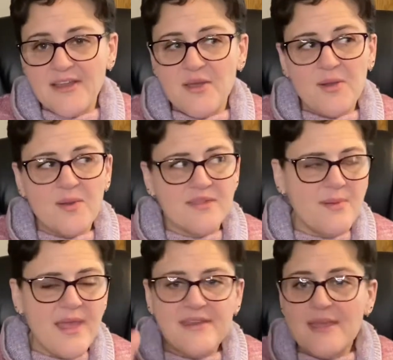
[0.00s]
know it's a
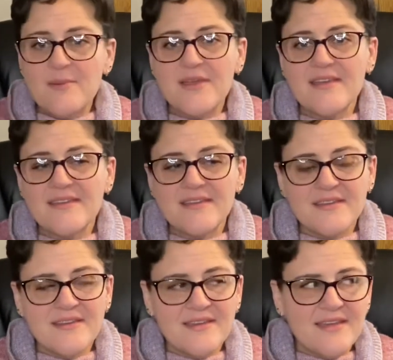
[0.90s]
pandemic.
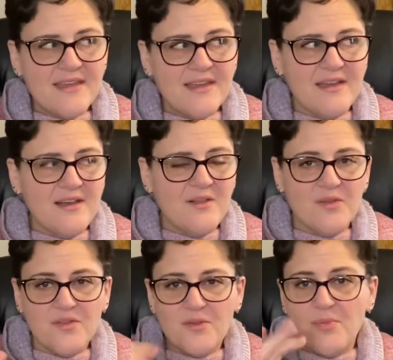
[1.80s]

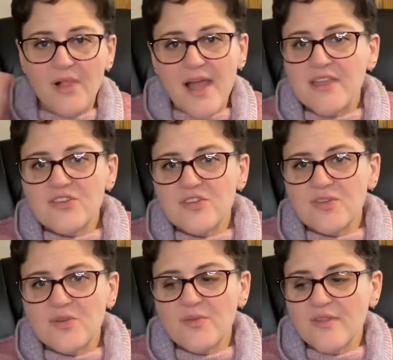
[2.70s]
There's supply
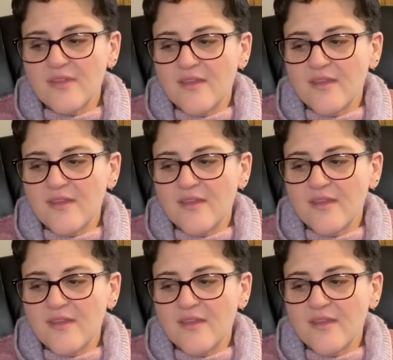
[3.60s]
issues.